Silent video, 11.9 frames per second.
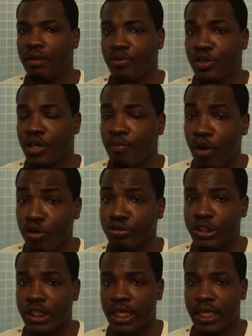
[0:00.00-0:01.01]
For the
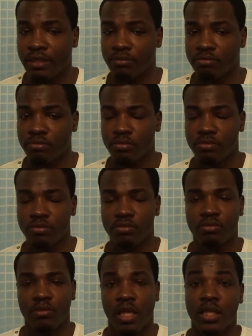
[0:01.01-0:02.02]
commercials, honey,
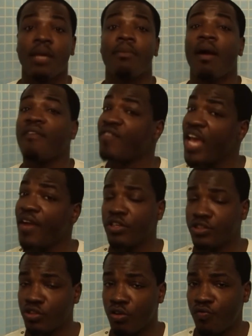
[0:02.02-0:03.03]
I think my
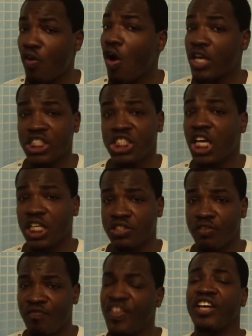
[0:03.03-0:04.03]
favorite so far is Jada
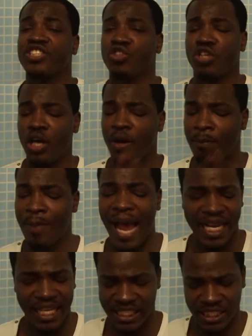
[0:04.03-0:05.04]
Sophia showing her
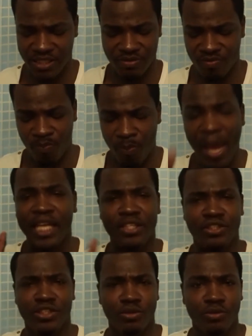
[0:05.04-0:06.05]
body in this
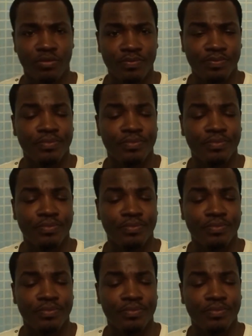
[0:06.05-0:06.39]
bathing suit.